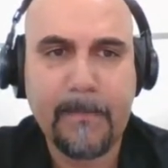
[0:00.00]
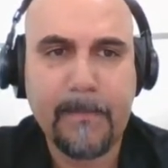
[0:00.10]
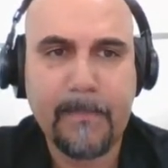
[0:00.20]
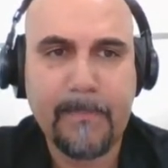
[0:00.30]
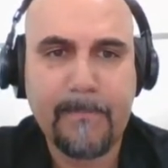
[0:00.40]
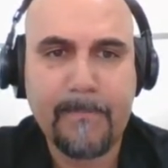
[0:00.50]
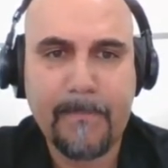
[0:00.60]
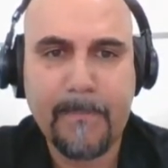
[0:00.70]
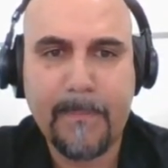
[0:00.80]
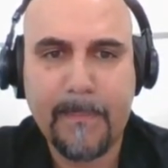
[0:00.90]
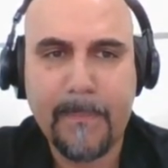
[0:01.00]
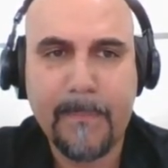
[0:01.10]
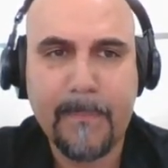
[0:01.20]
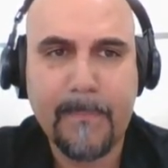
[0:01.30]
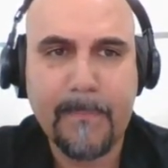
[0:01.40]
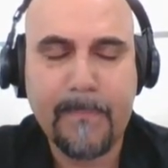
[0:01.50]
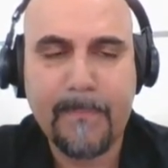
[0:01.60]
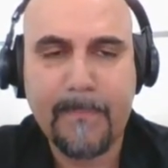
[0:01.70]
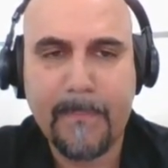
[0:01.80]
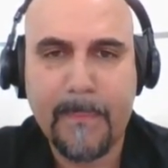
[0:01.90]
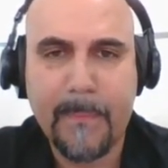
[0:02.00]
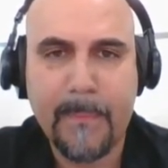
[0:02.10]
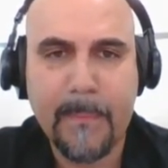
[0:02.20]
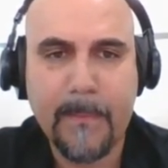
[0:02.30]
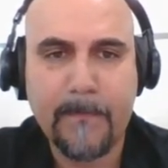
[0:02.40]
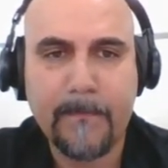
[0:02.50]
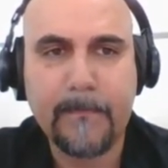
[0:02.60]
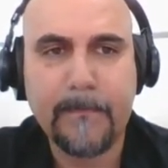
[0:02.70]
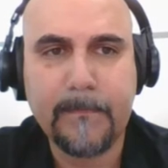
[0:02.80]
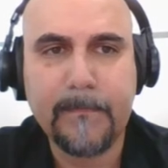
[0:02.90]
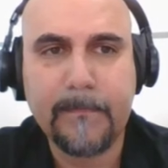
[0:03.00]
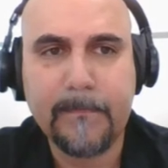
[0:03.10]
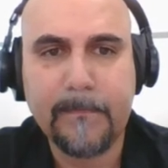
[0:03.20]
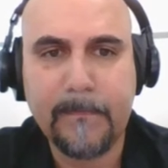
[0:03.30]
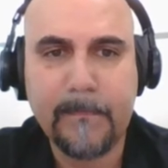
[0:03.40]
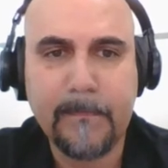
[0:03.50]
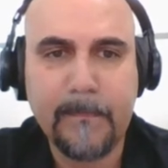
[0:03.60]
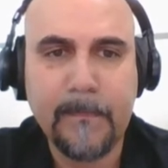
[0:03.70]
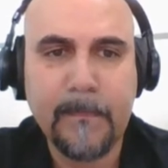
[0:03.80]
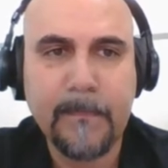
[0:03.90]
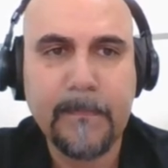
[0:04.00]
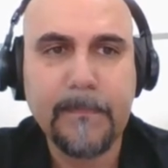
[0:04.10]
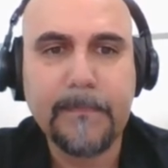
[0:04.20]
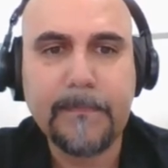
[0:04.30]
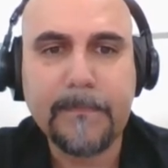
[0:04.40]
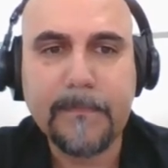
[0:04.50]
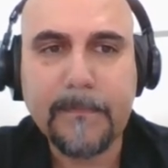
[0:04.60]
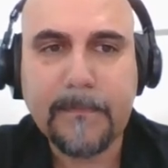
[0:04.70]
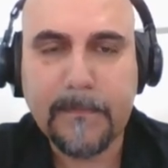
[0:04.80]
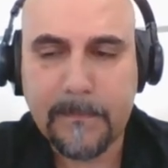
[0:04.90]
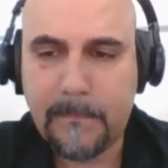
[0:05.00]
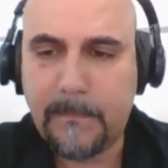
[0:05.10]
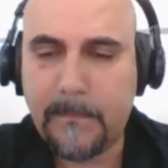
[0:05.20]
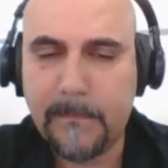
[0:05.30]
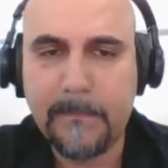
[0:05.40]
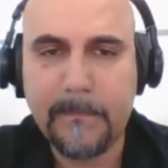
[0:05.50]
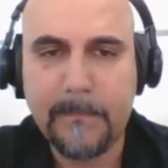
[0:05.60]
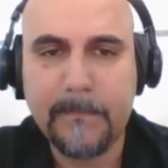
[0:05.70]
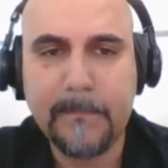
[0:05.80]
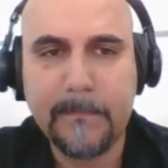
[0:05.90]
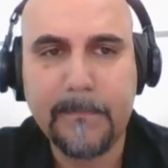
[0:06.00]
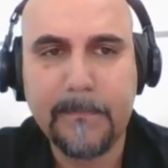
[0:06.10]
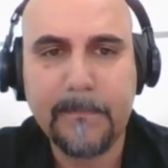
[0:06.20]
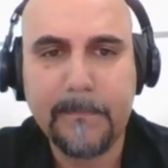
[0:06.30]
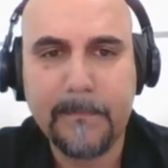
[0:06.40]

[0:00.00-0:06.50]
This person isn't speaking.